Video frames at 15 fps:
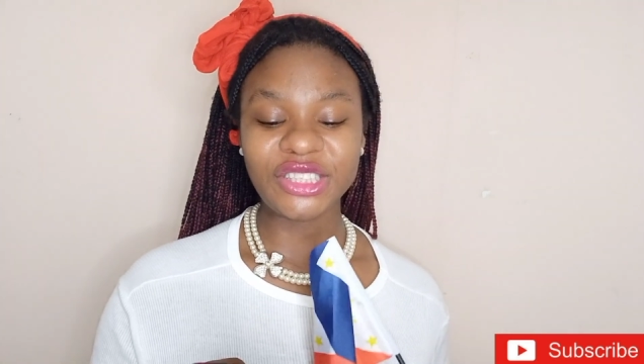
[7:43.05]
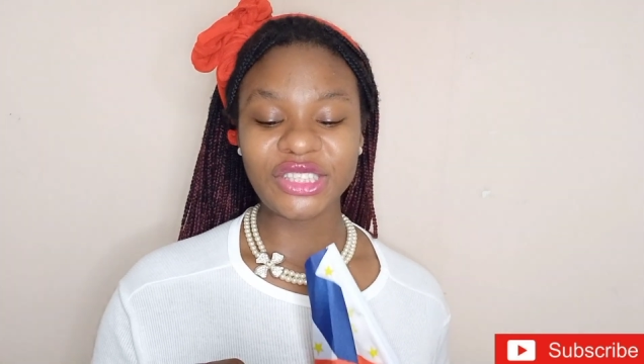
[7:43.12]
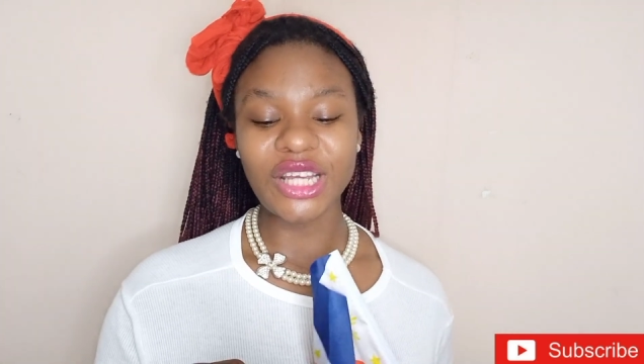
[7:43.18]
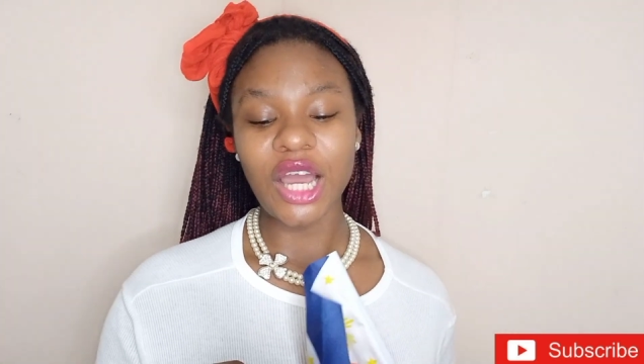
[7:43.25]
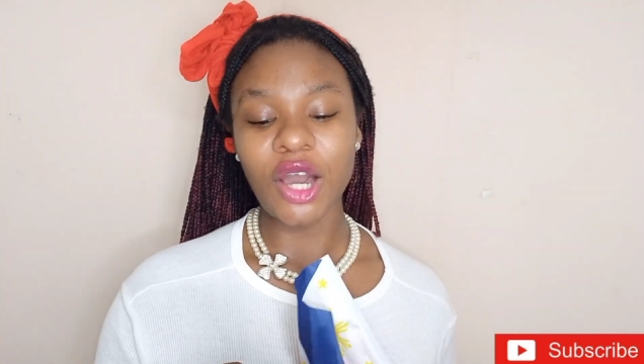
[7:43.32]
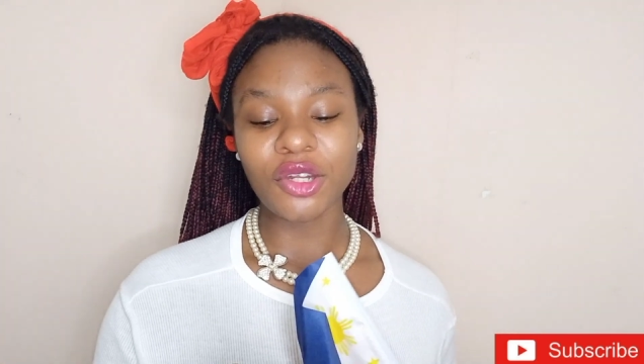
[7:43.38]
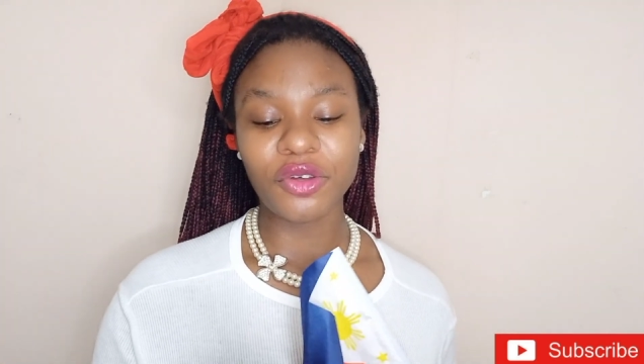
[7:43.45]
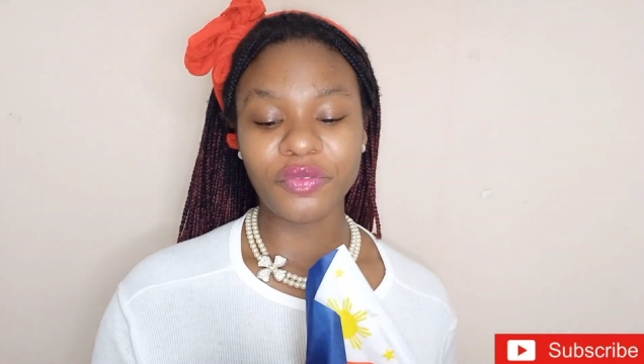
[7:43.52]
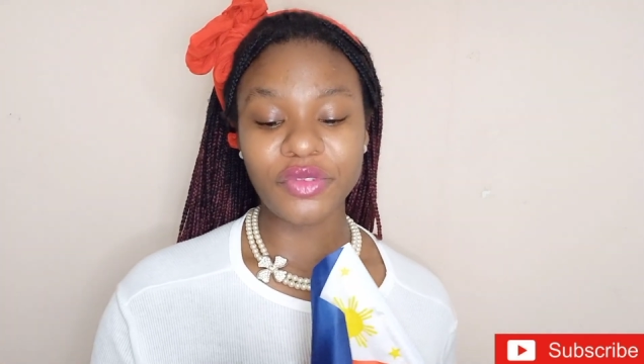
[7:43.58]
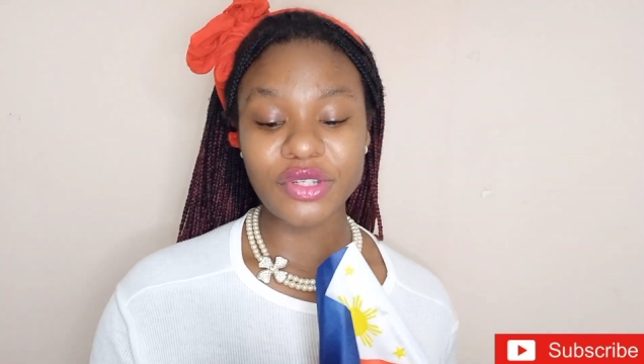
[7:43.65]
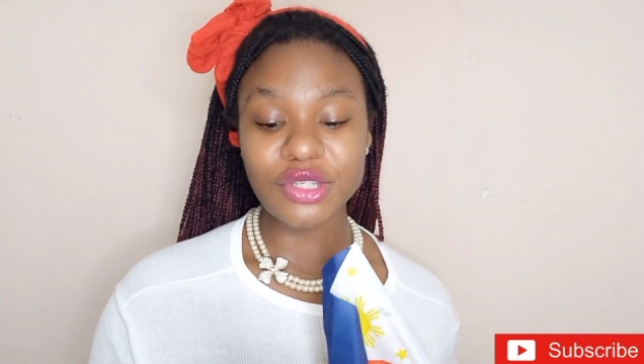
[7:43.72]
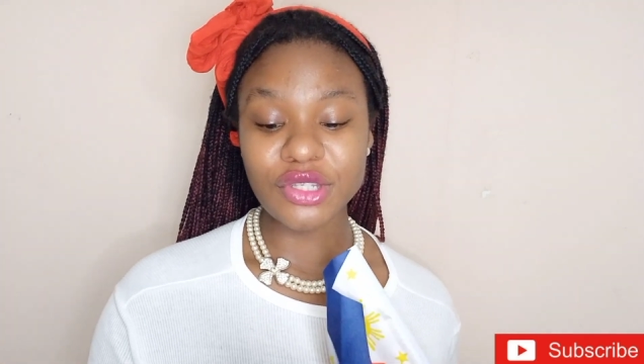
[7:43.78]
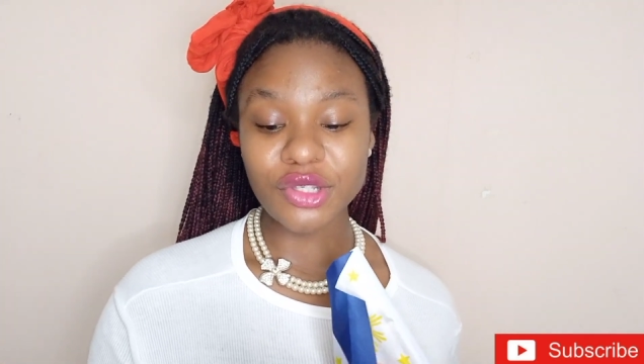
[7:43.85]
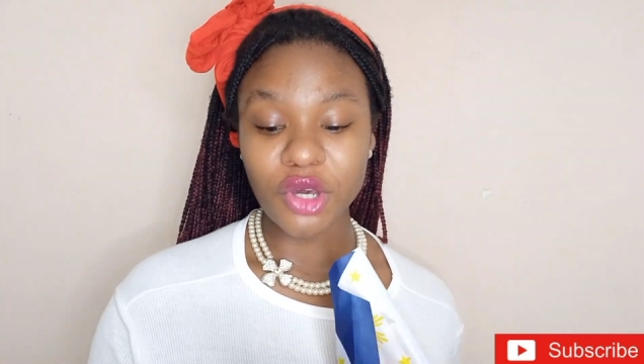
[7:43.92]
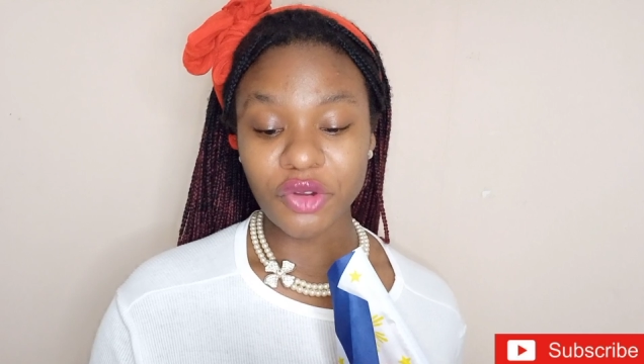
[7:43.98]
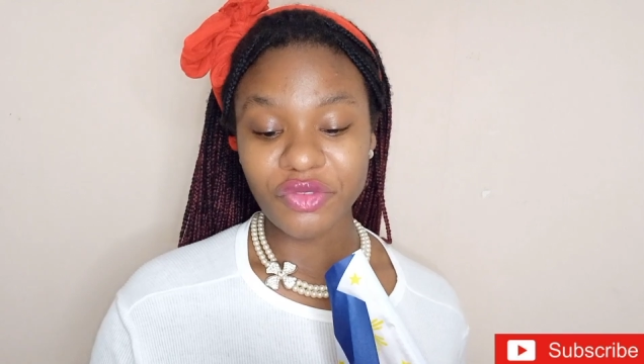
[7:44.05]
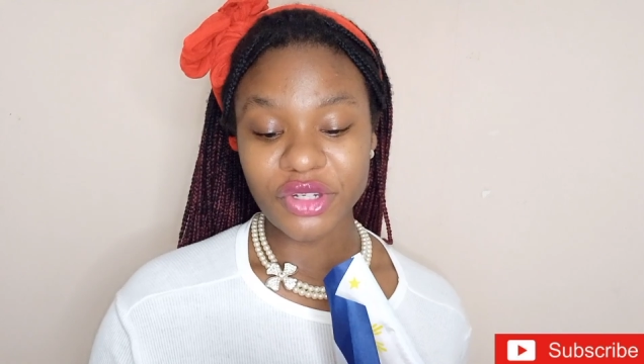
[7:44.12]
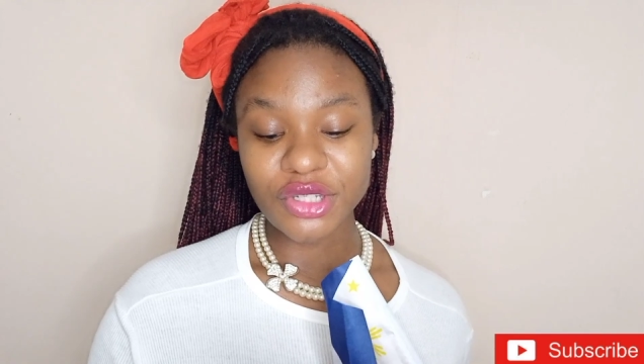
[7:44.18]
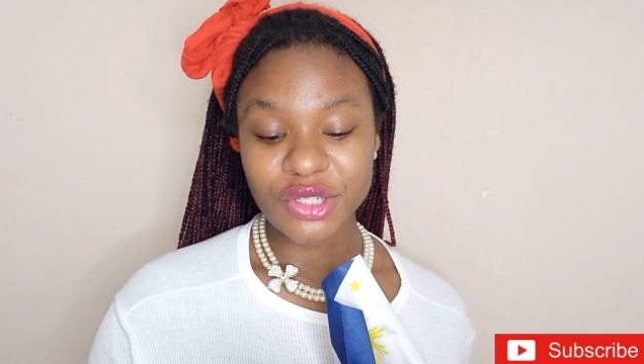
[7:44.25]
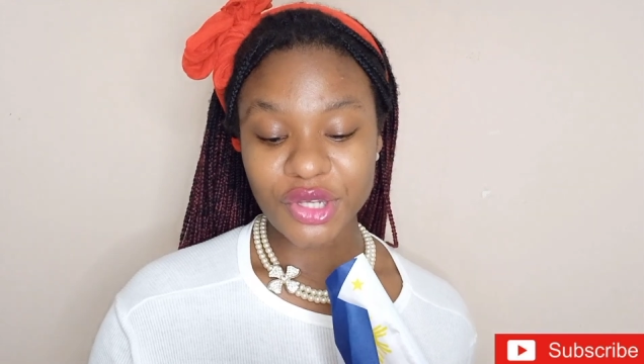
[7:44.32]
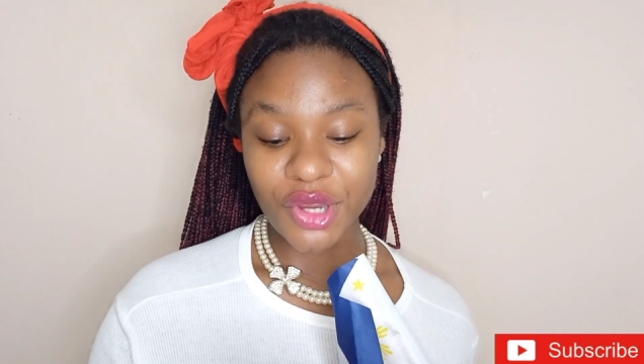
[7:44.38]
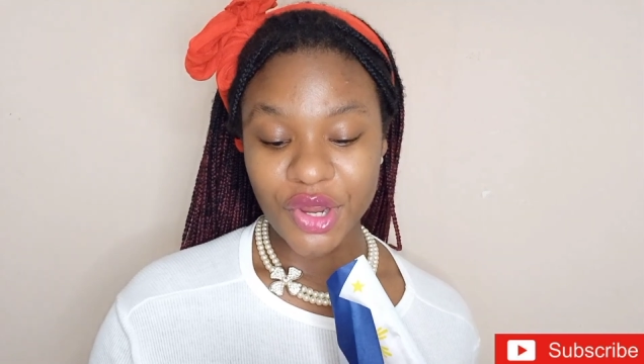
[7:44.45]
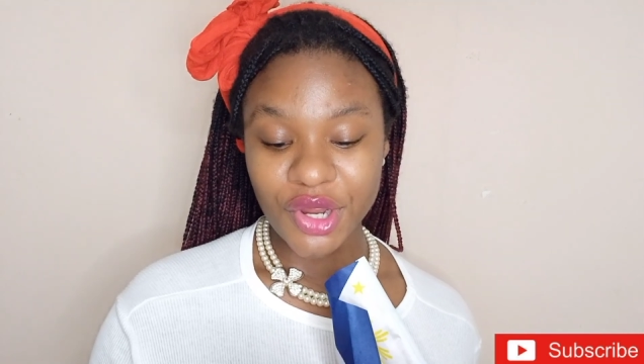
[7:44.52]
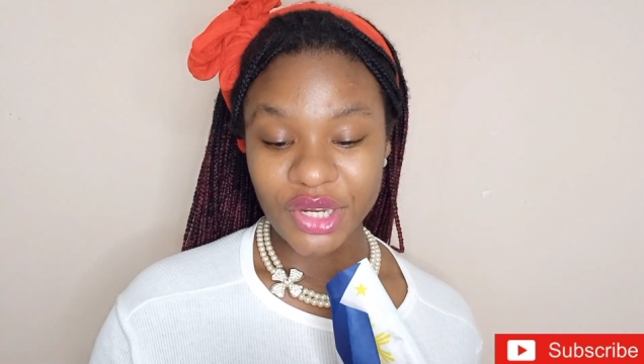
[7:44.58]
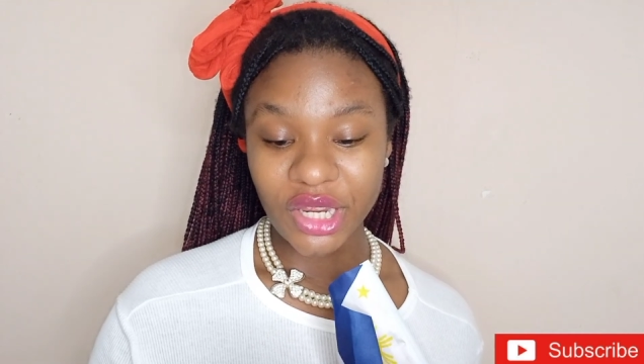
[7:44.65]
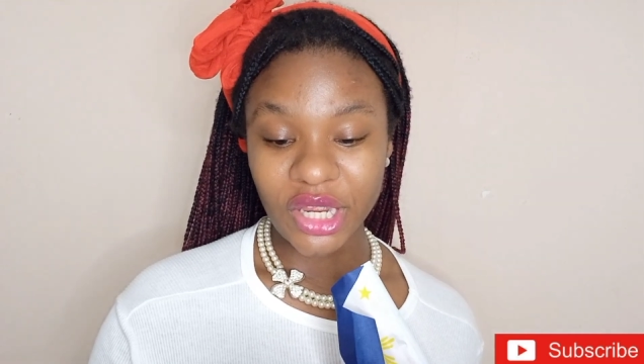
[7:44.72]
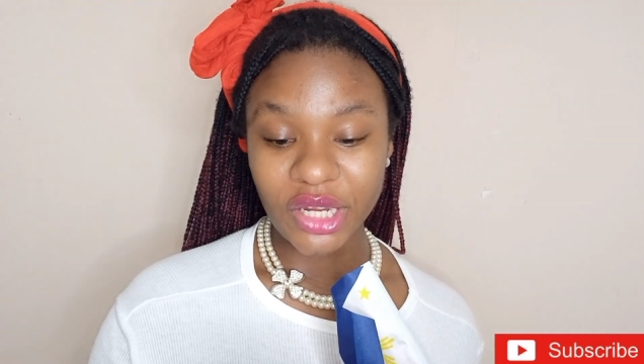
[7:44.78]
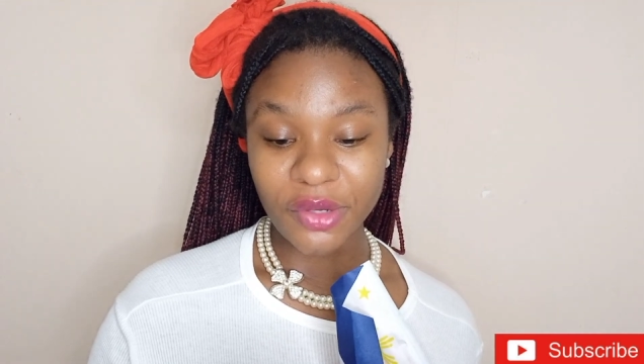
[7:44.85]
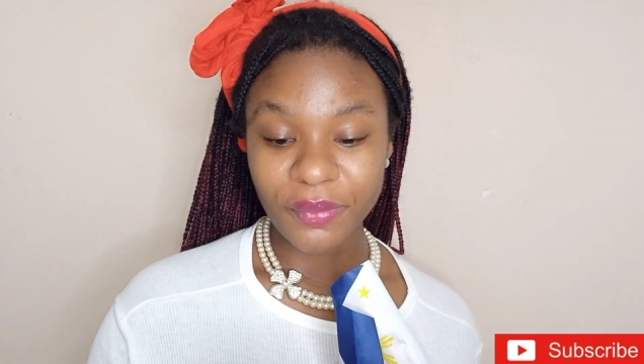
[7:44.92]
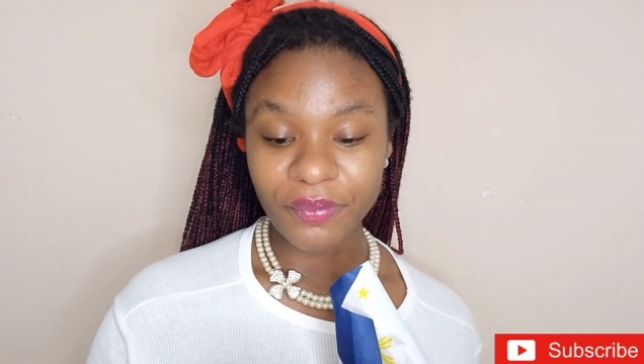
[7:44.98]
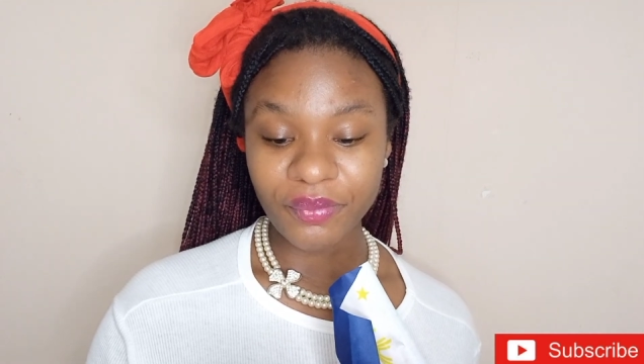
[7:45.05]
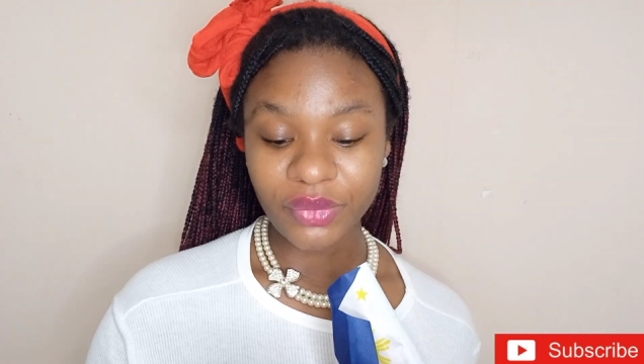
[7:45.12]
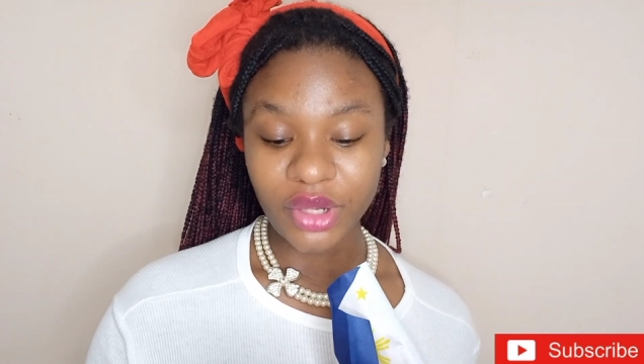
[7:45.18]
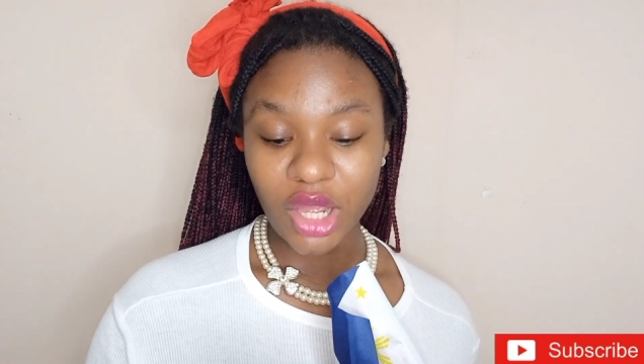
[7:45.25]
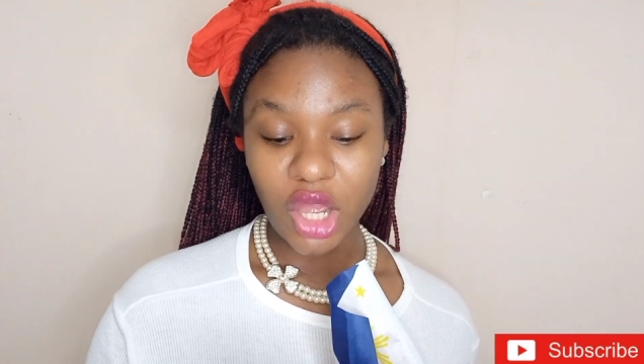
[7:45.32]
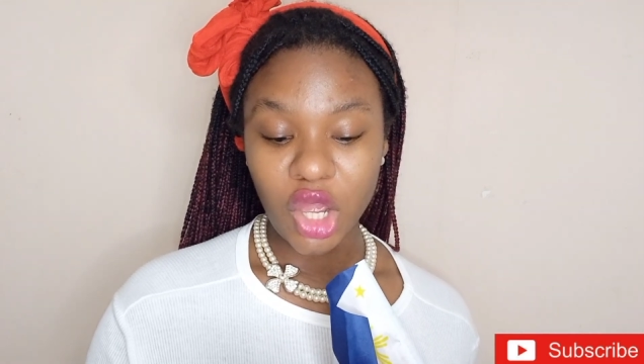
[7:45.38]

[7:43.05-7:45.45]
child of the sun returning,